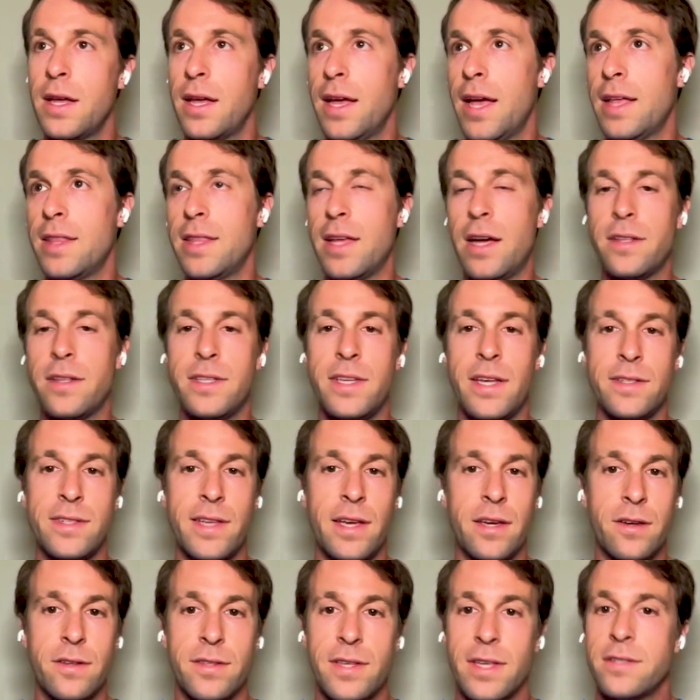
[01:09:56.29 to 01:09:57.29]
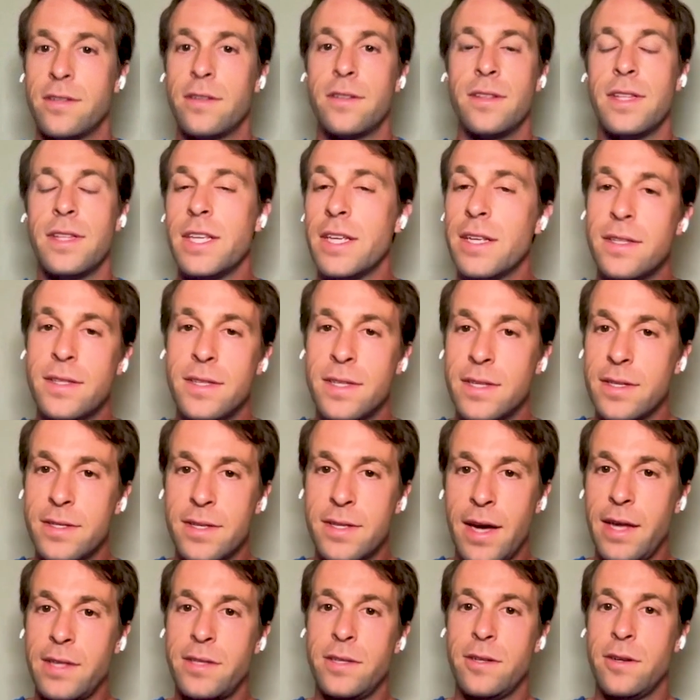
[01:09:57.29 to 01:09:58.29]
and now the attacker doesn't need these
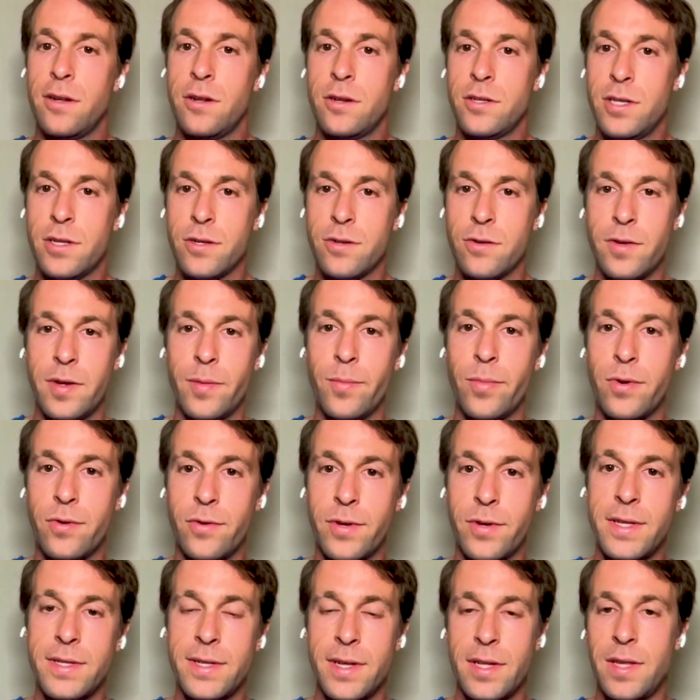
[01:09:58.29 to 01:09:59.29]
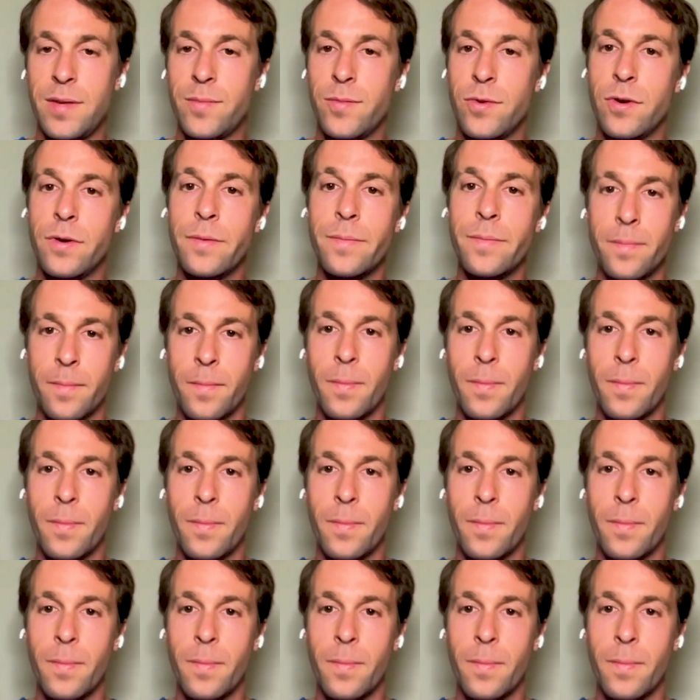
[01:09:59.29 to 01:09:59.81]
ideological employees anymore.